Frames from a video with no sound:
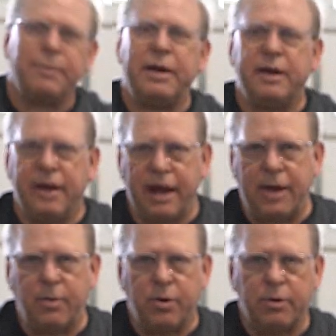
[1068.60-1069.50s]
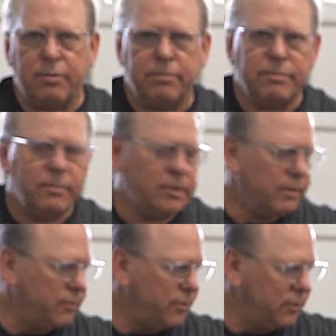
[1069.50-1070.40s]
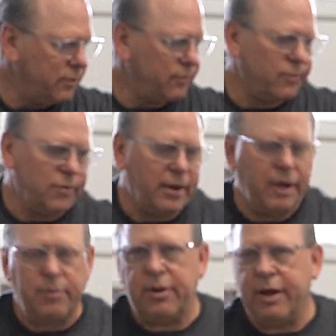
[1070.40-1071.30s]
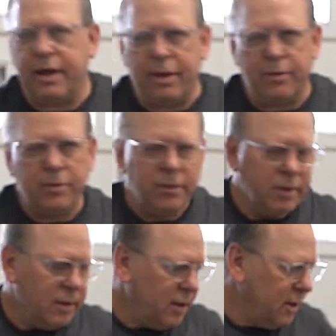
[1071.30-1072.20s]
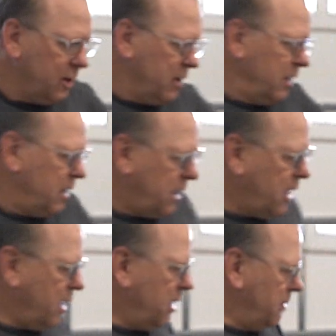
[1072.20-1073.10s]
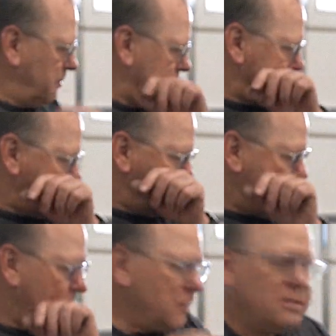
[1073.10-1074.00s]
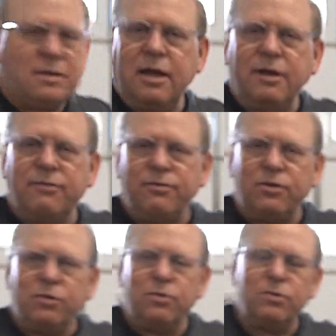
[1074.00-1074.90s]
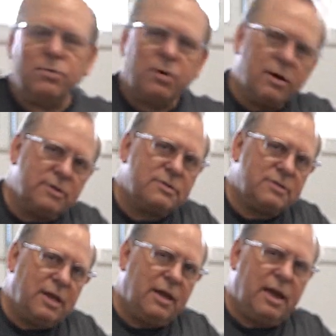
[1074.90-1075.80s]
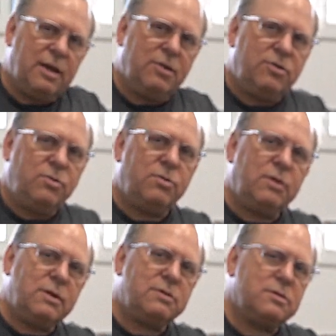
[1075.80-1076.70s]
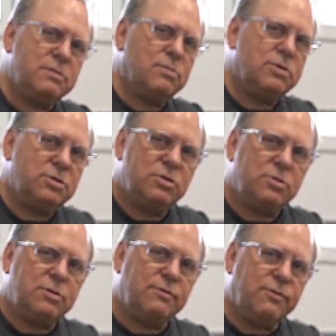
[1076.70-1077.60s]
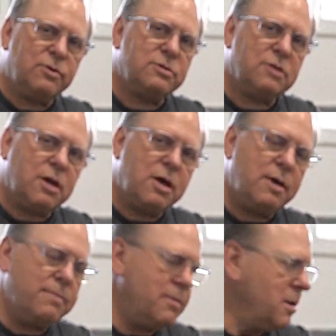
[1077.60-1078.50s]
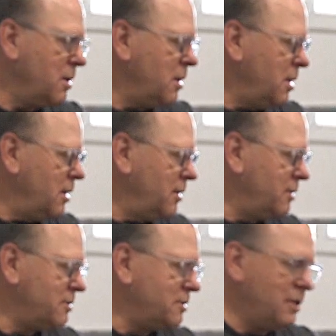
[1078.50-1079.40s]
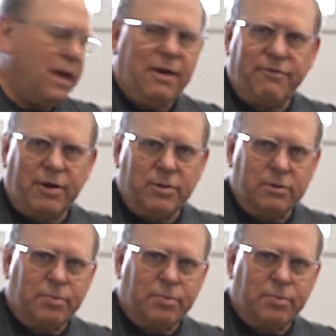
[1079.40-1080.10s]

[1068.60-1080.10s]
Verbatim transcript: about an hour. I'm doing this for an hour now. Um, I would say if you understand how to do this, once you do it the first time, this is a half hour